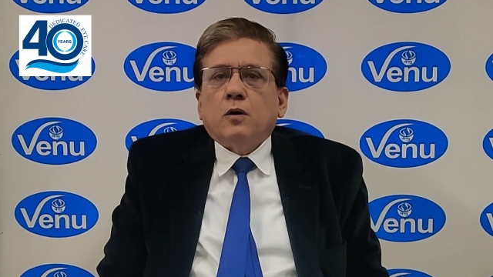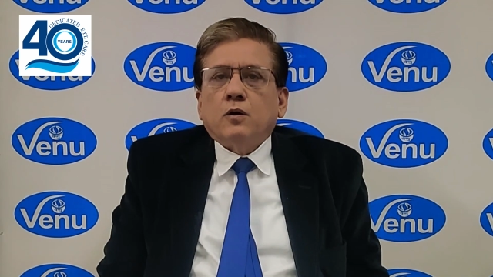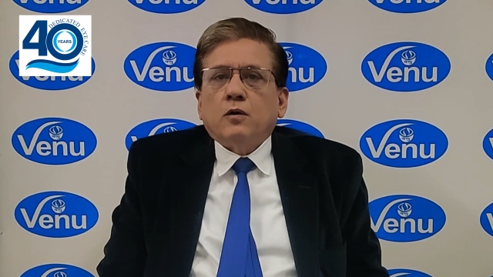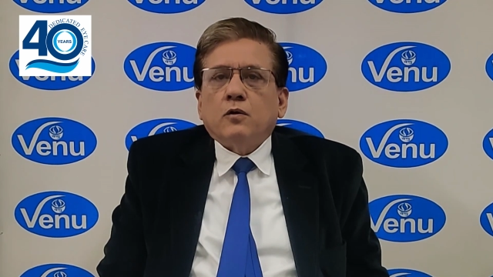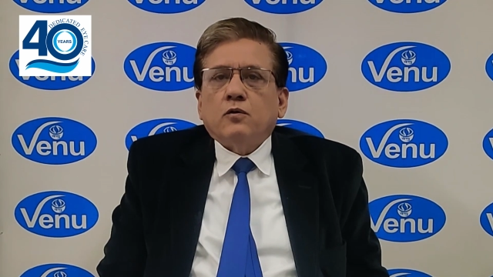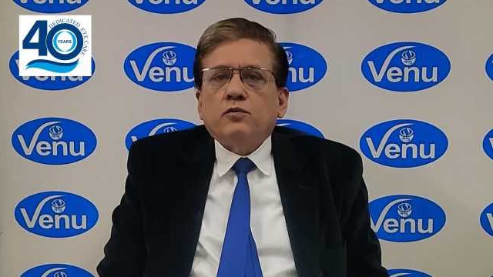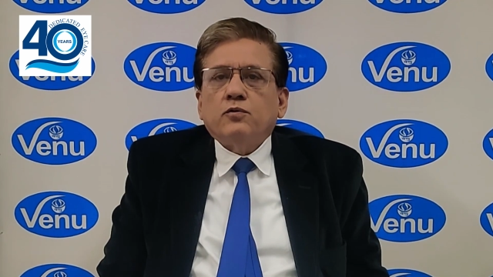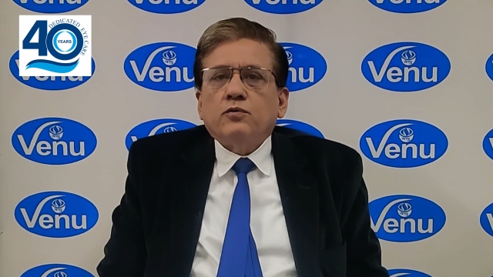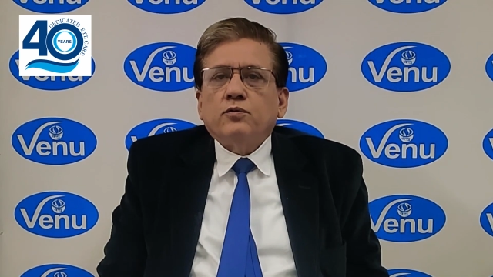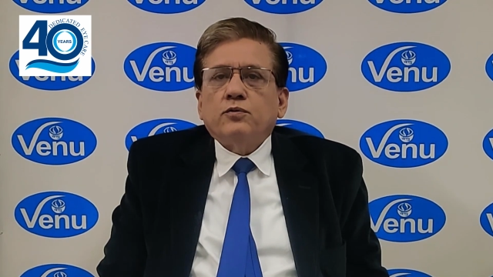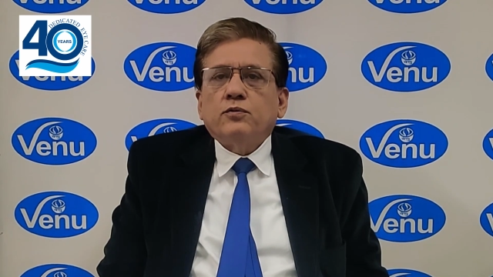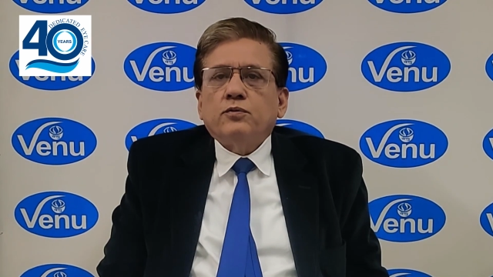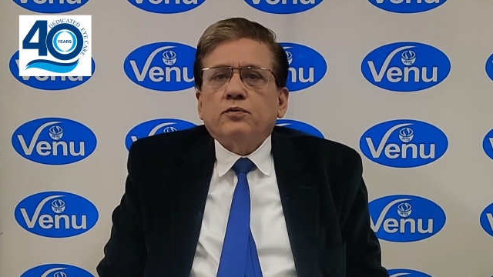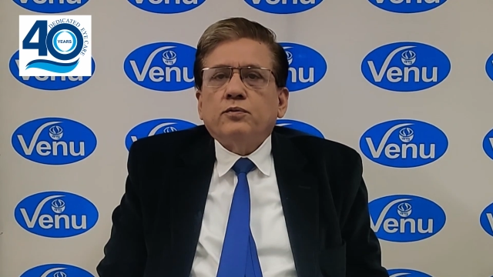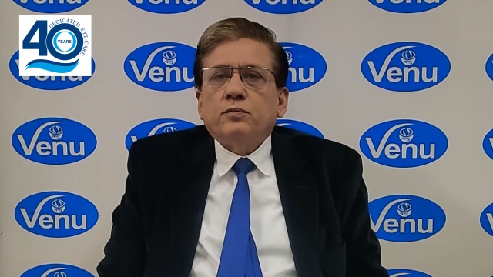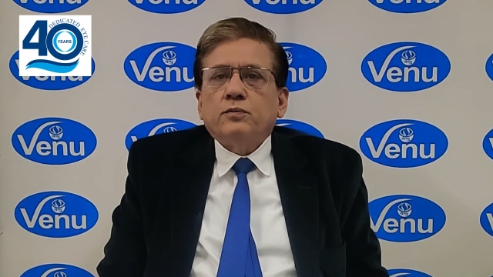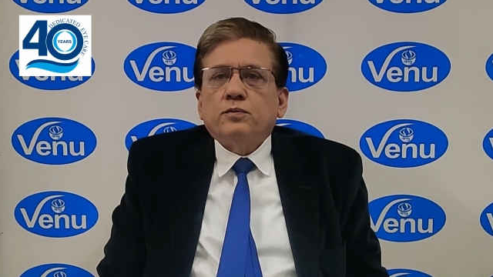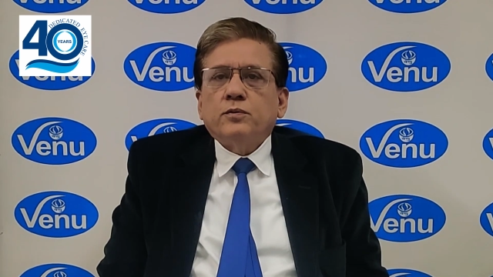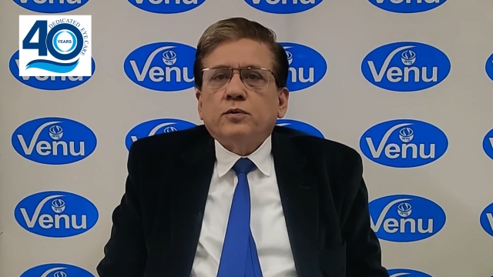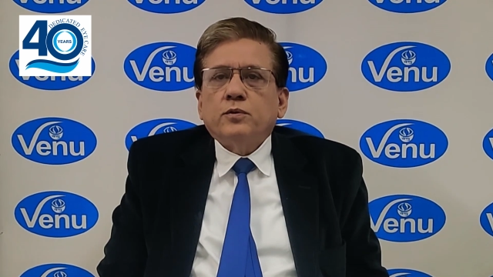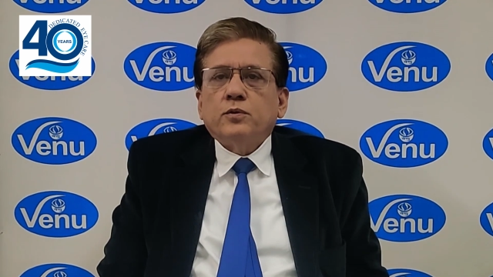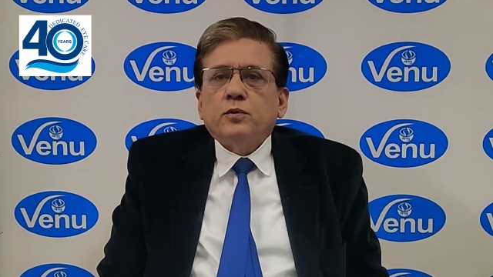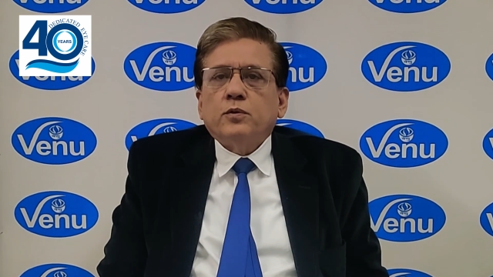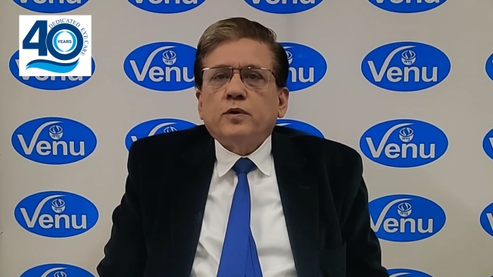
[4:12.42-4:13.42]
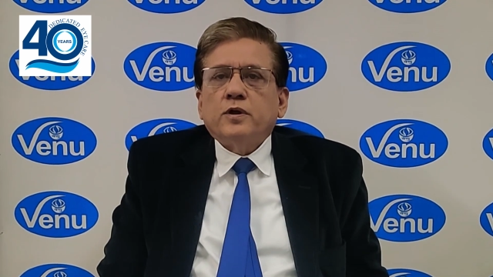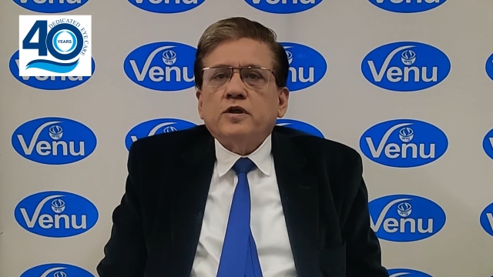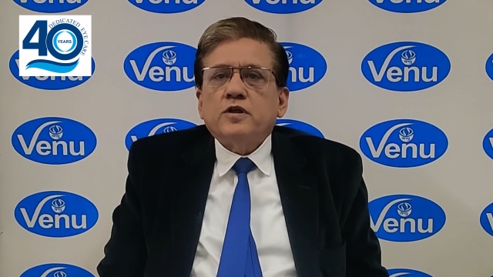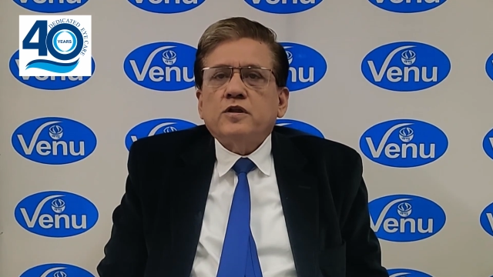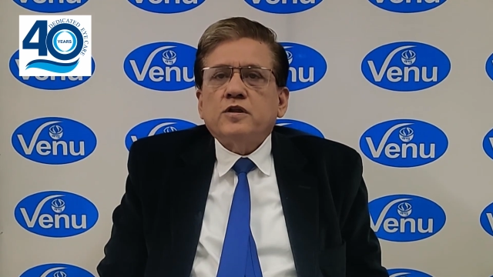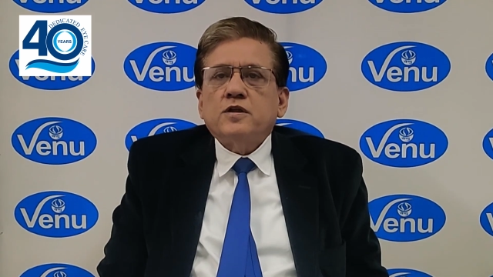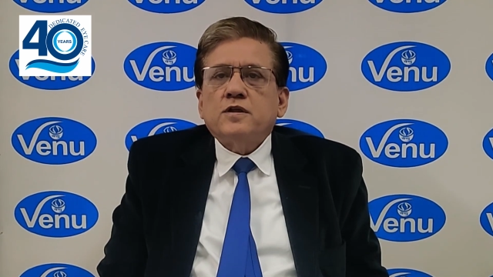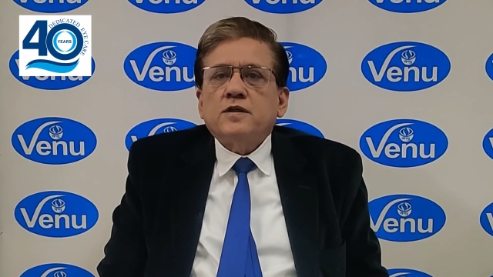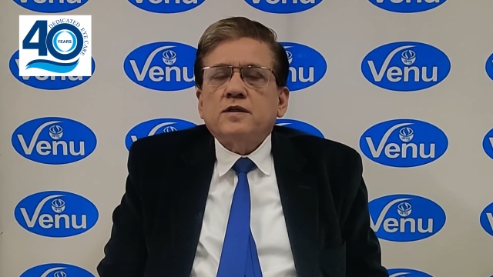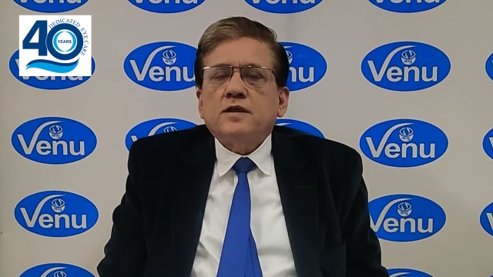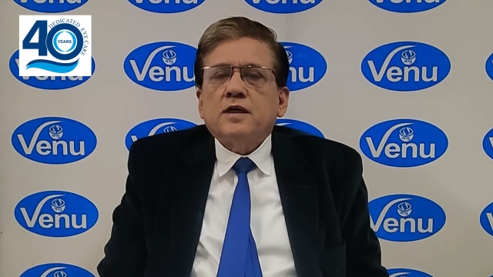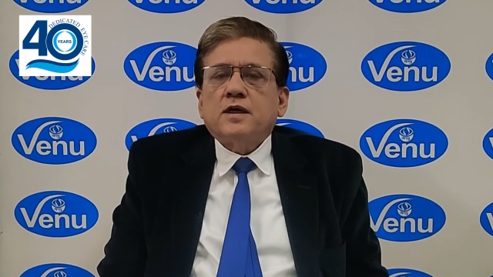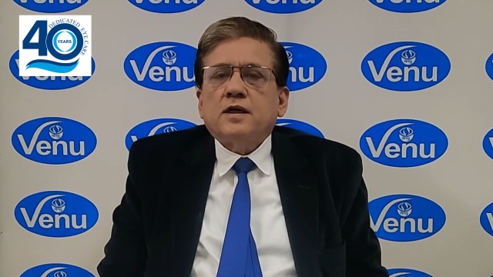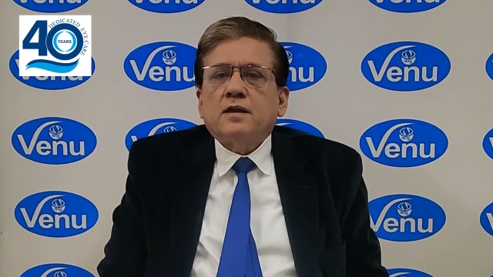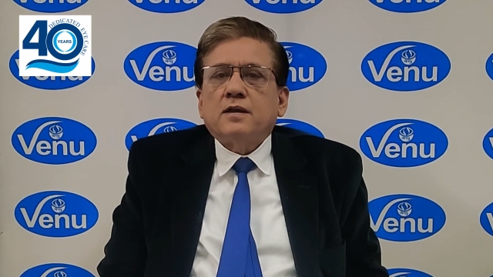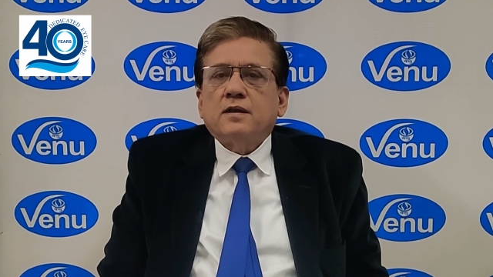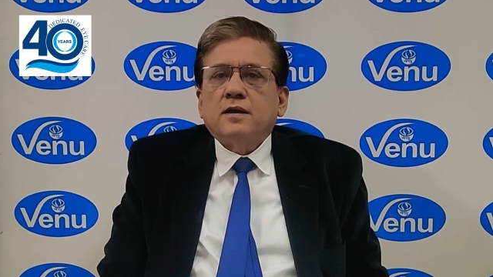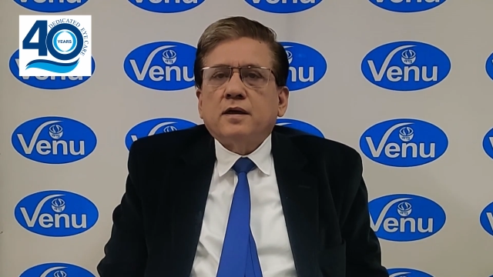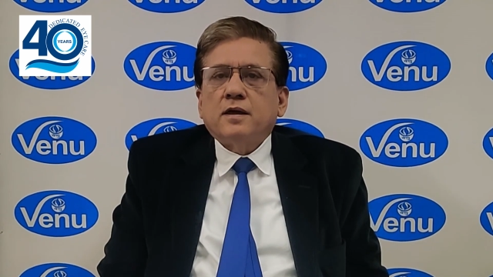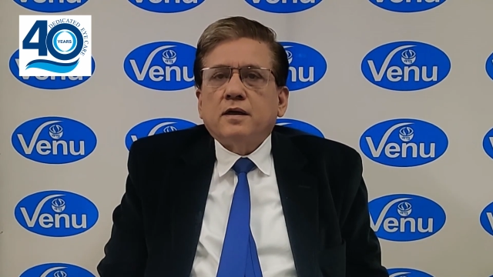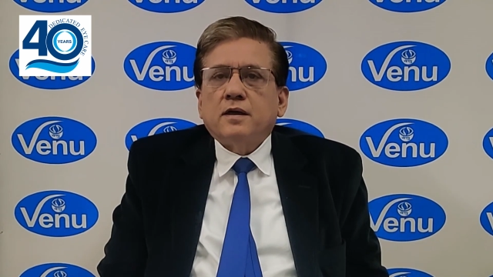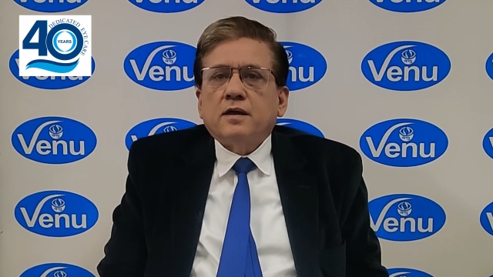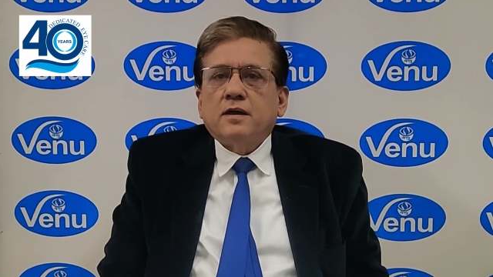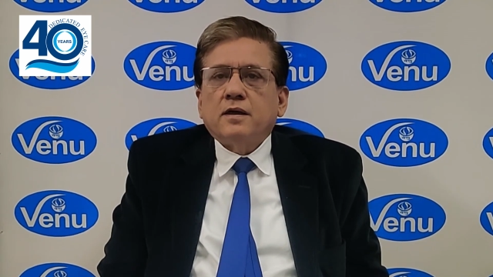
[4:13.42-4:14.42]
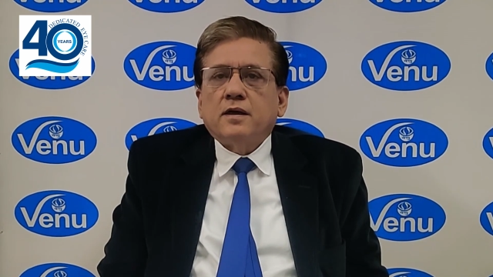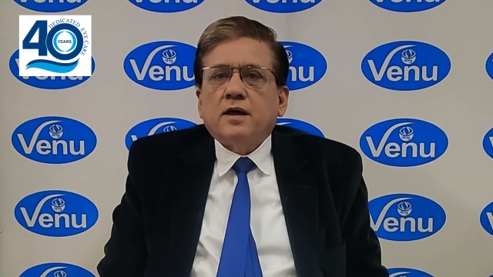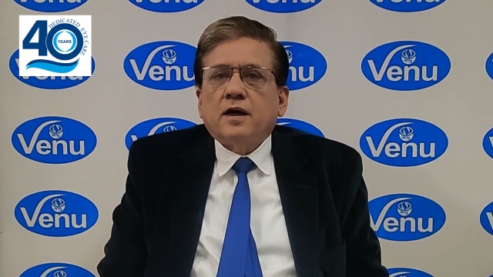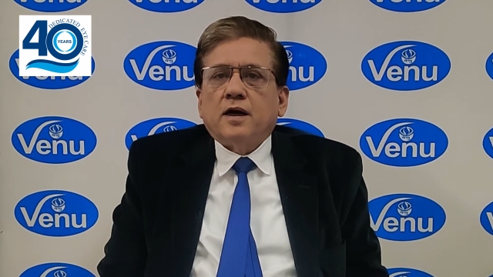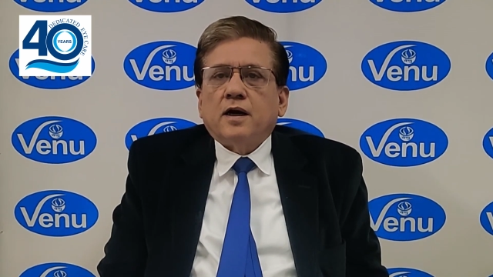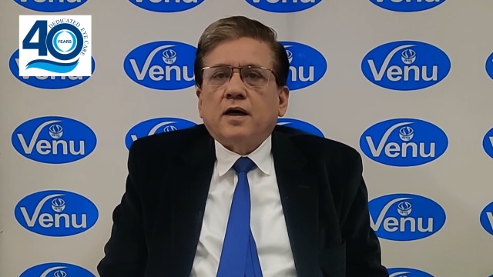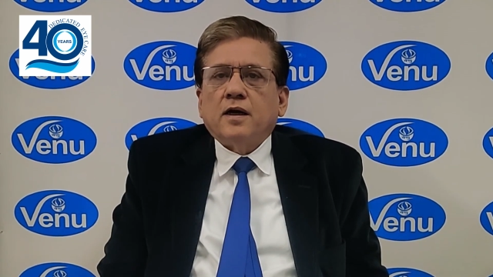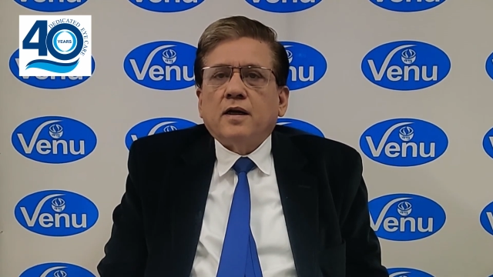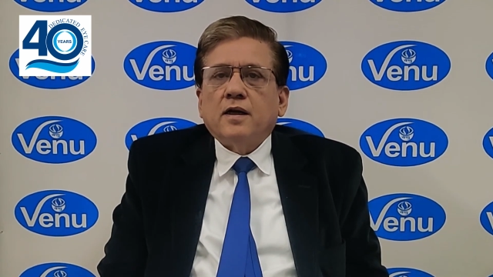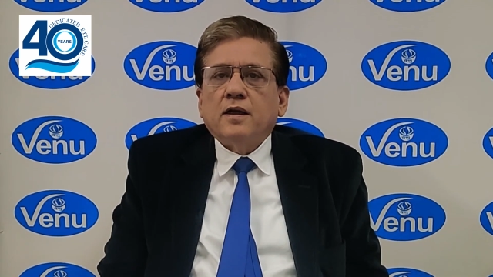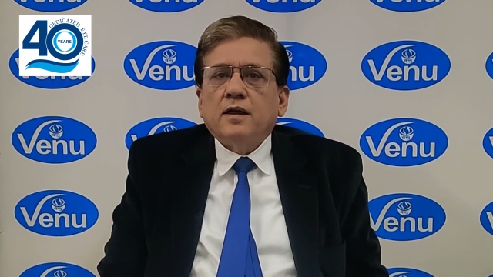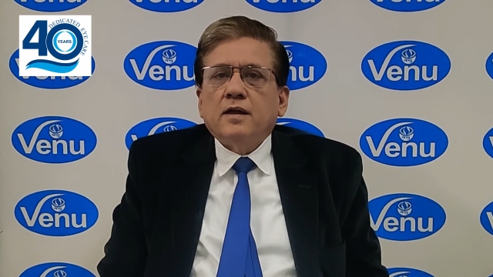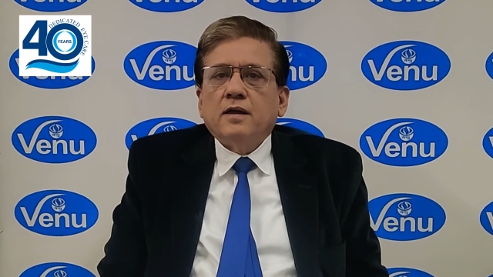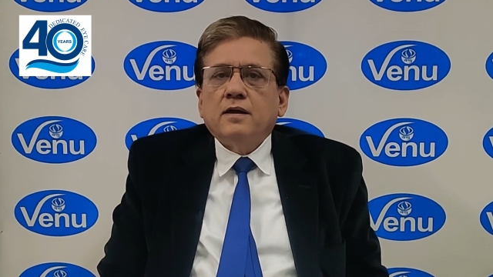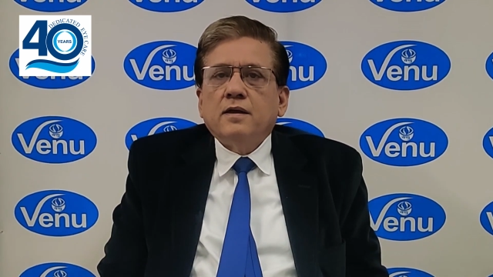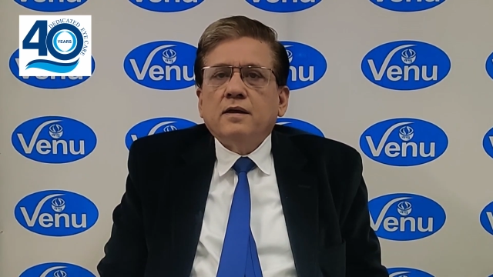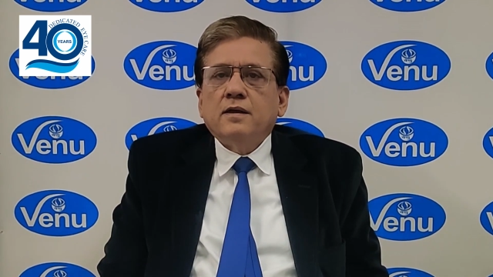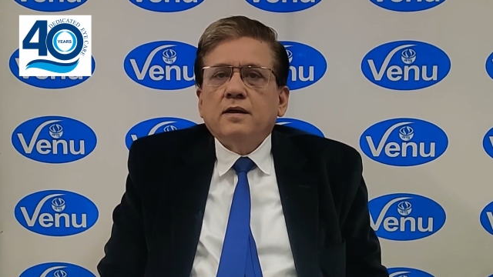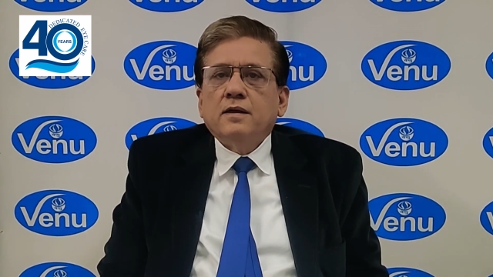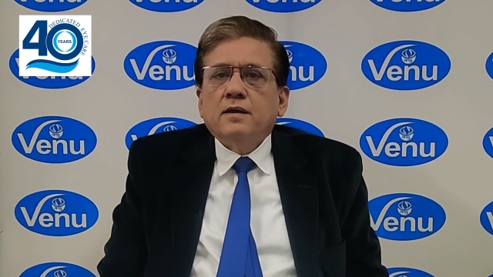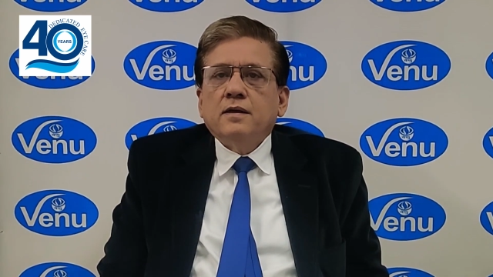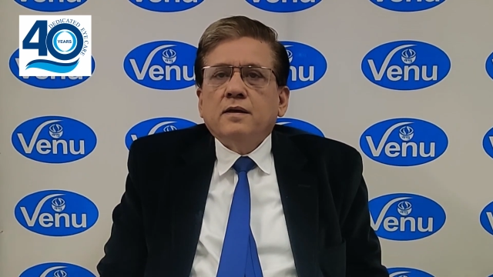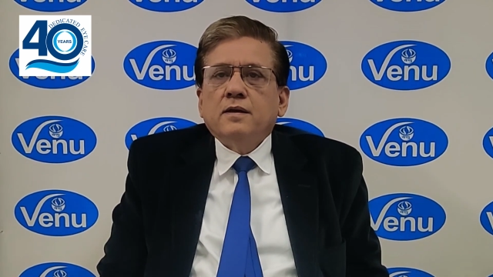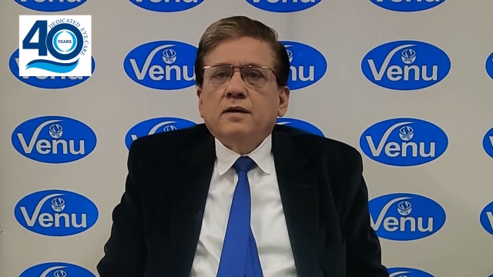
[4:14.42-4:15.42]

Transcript: Lot of questions are there regarding